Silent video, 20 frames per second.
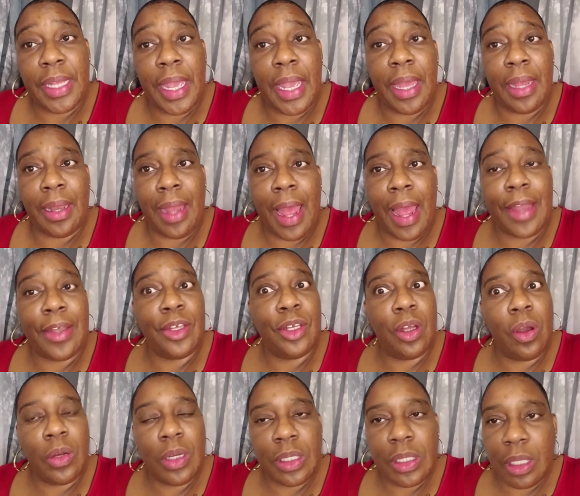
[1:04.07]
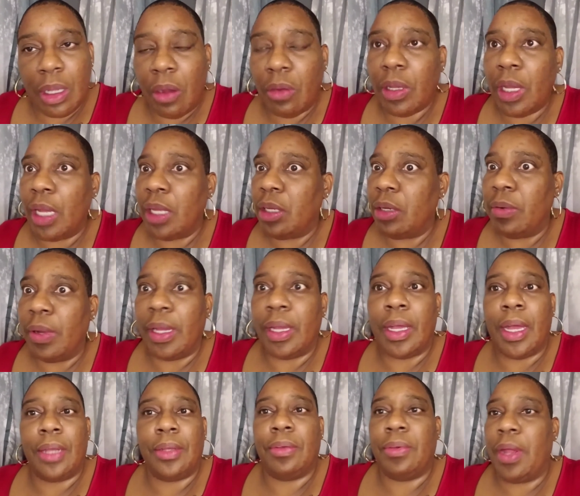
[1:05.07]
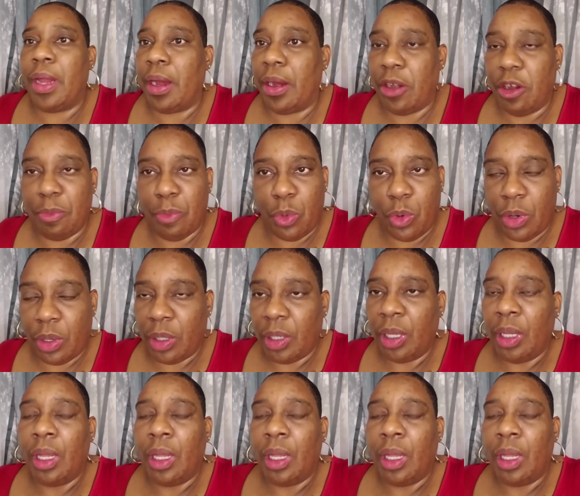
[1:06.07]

that, I noticed that, okay, you ain't got no hair no more.